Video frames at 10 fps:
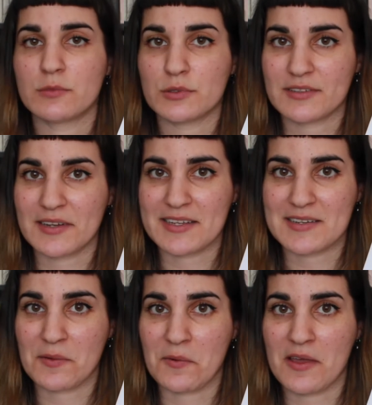it was
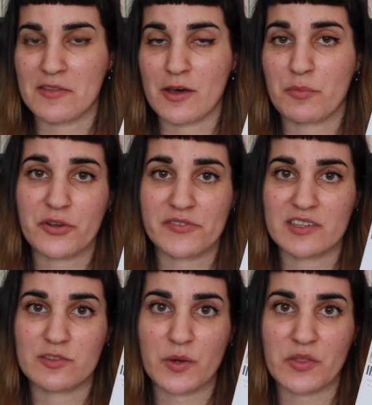connecting with a
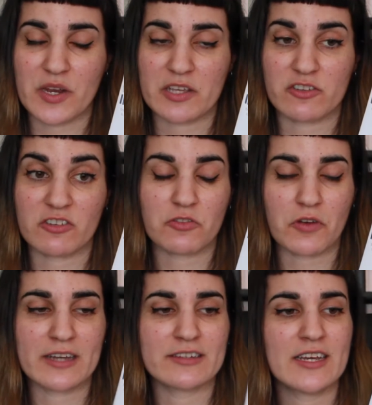previous book that I just
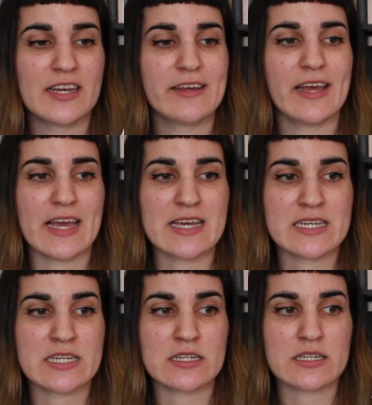read,
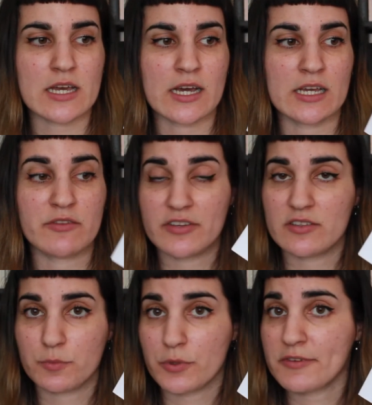and it
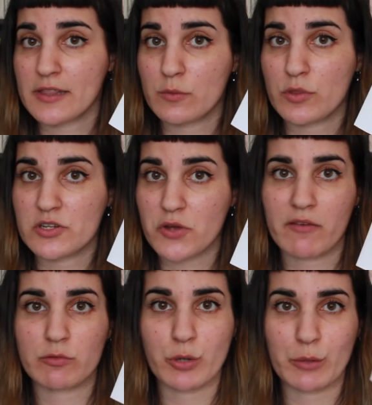fits perfectly with the
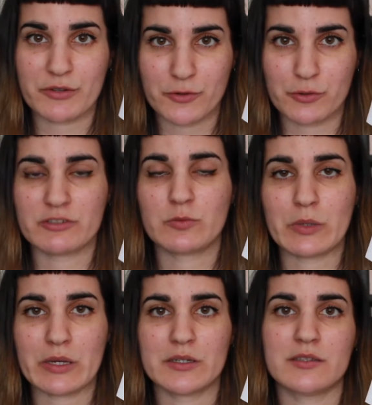travel prompt, of course,
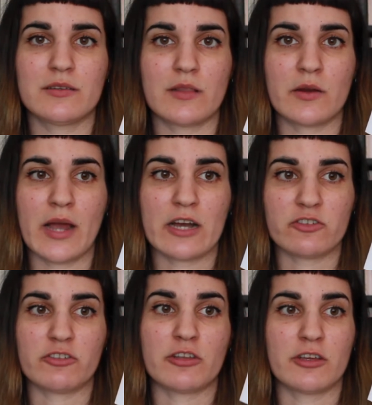because they're
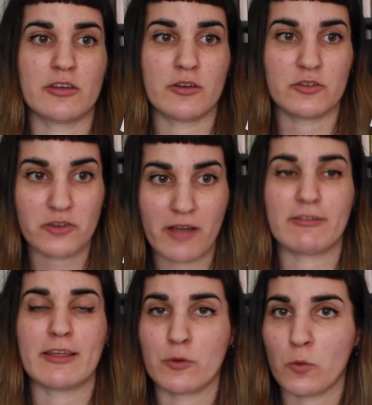actually
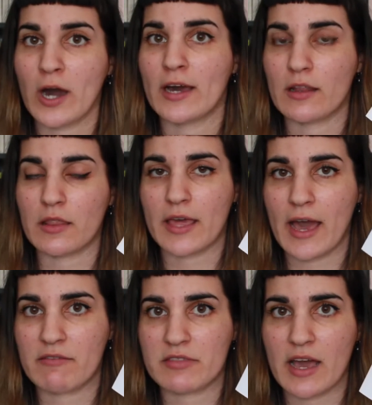traveling while they
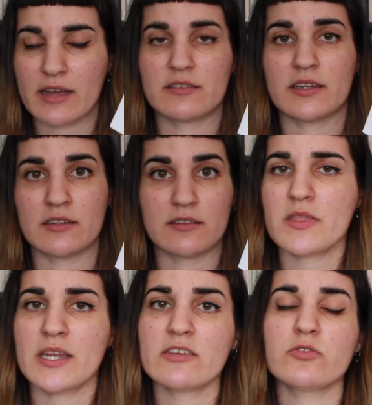have the accident.
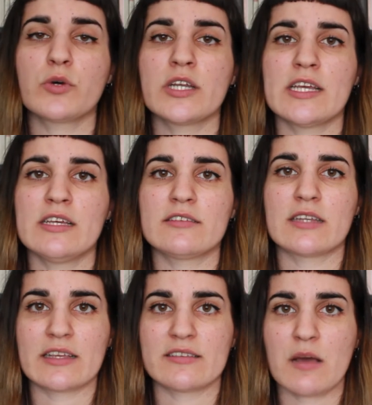The next one is
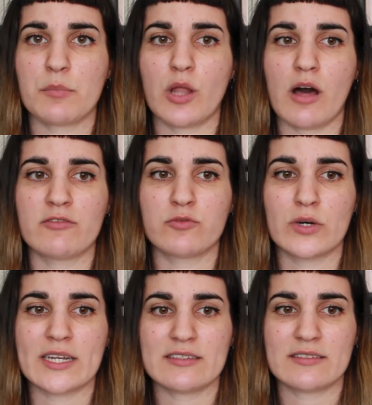an example of
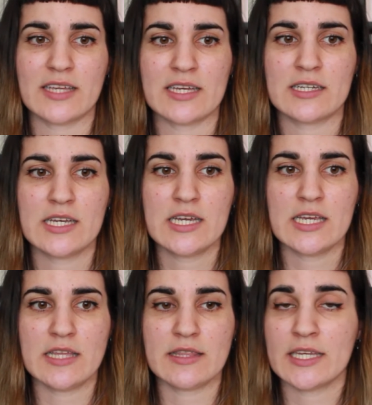what I said
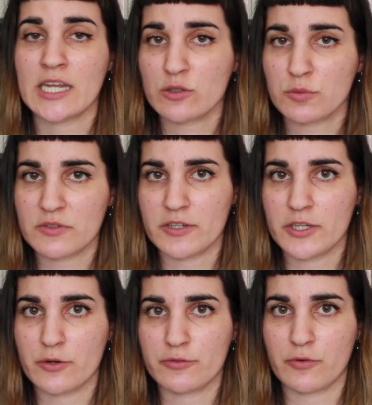in the announcement
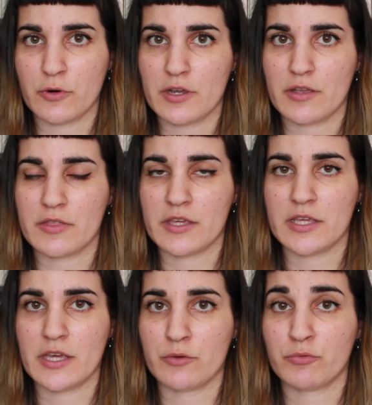video for
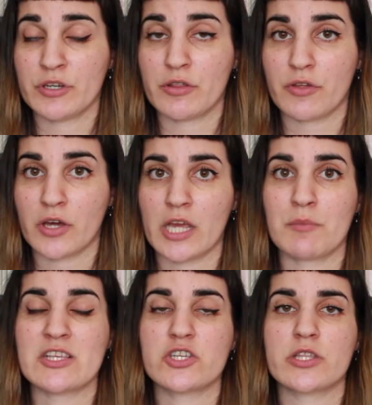the readathon. I
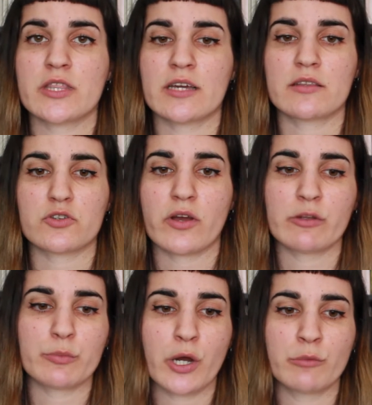mentioned that the
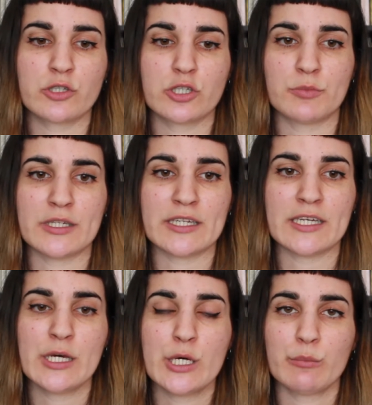travel prompt could
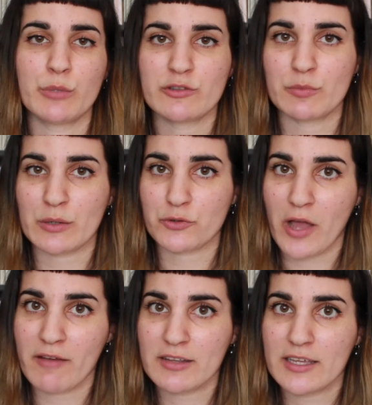be books about
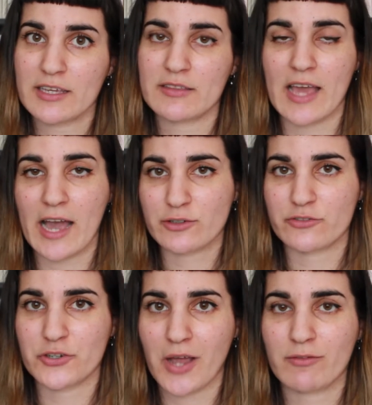traveling, the act
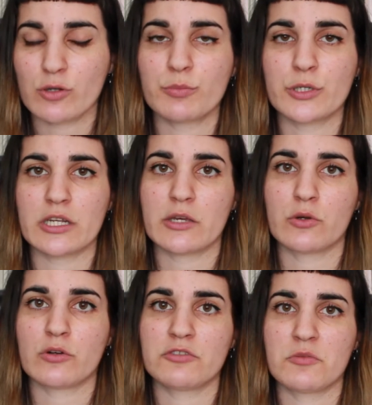of travel, but it could
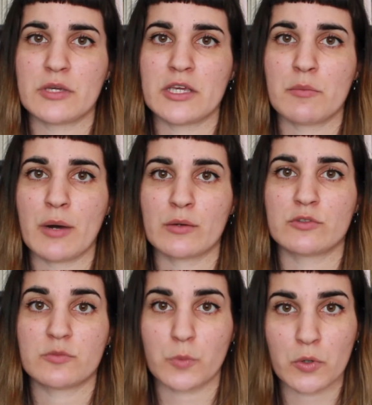also be about
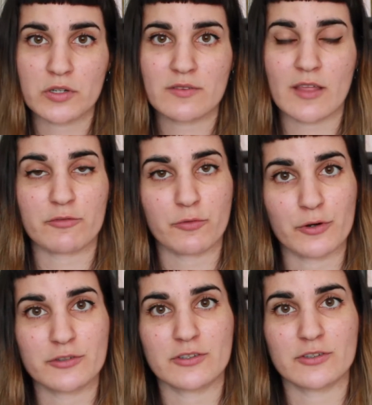sports that
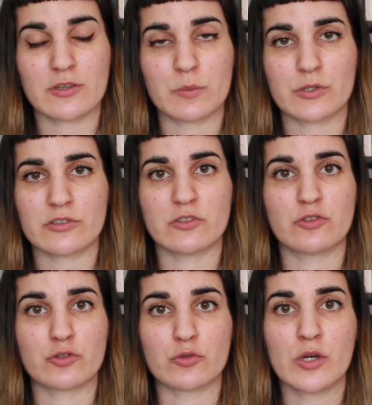forces the person
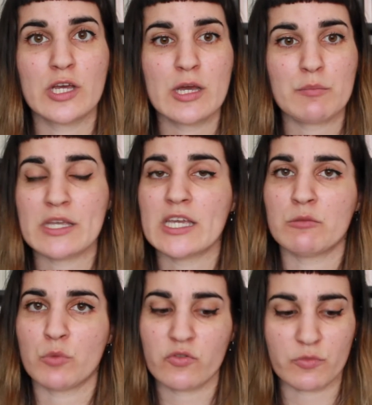to be
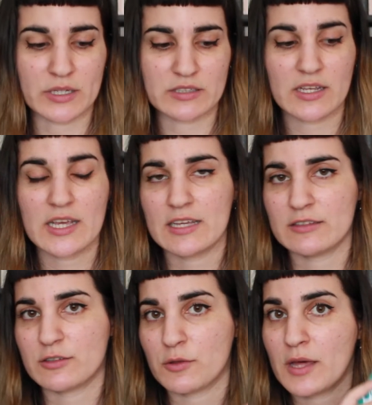in movement.
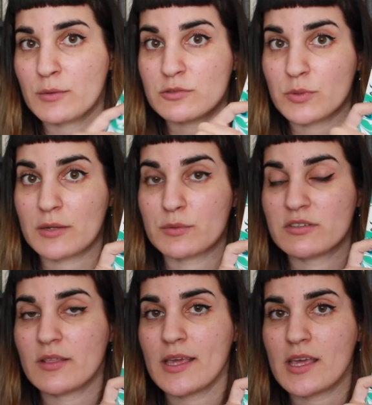And so that was what I
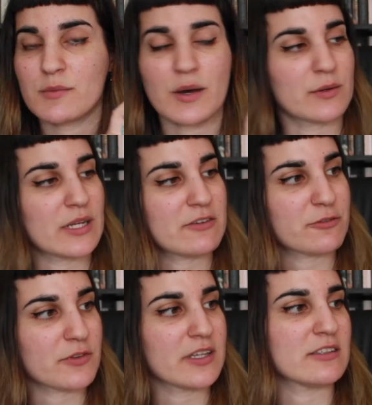was thinking about
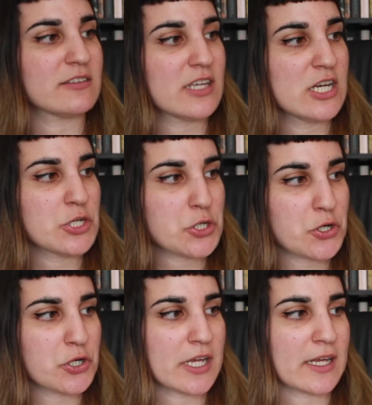for this.
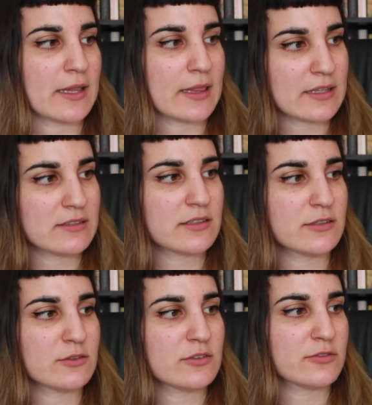Turning,
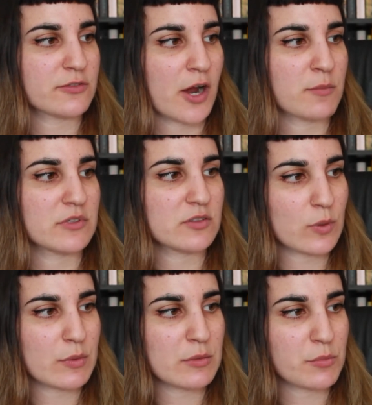Lessons from
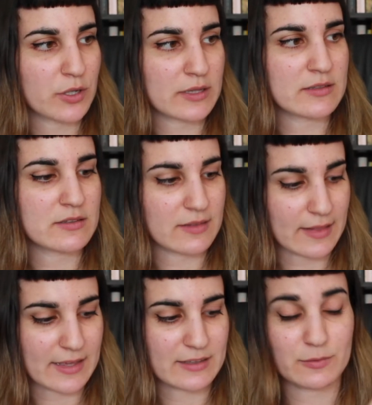Swimming Berlin's
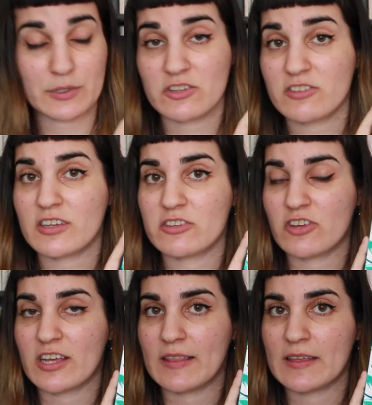Lakes by Jessica
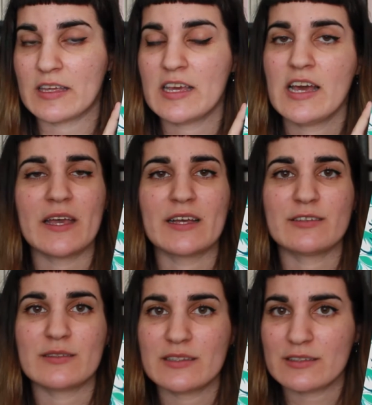J. Lee.
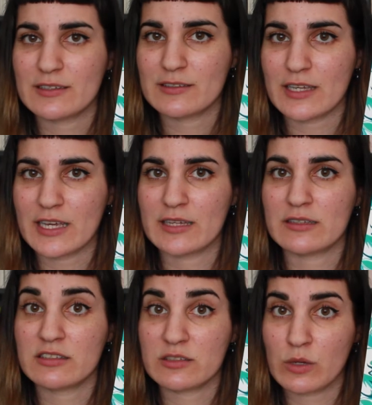So this is
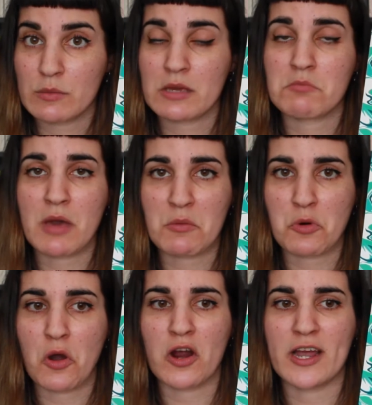a swimming
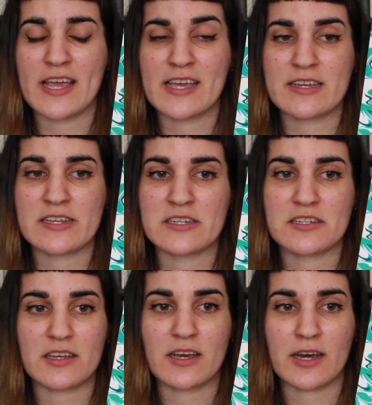memoir,
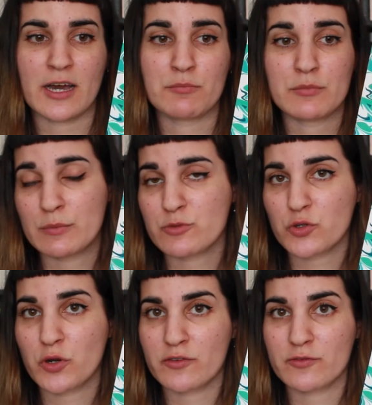and I'm
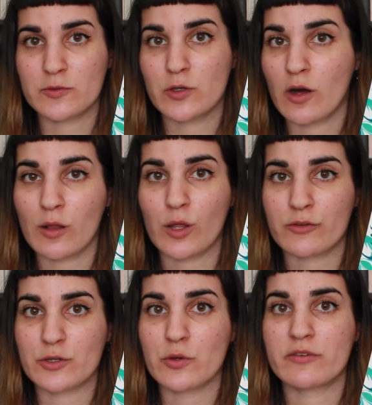sure a lot
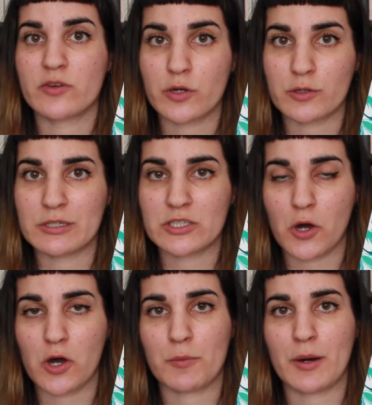of you have heard me
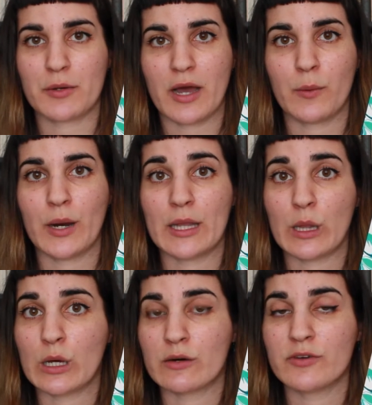talk about how I
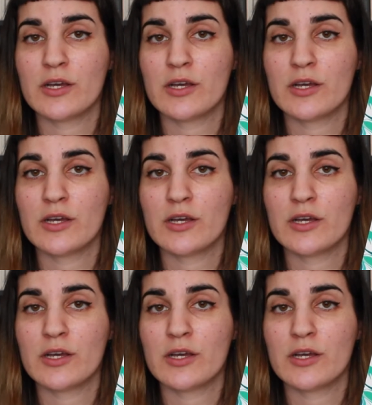love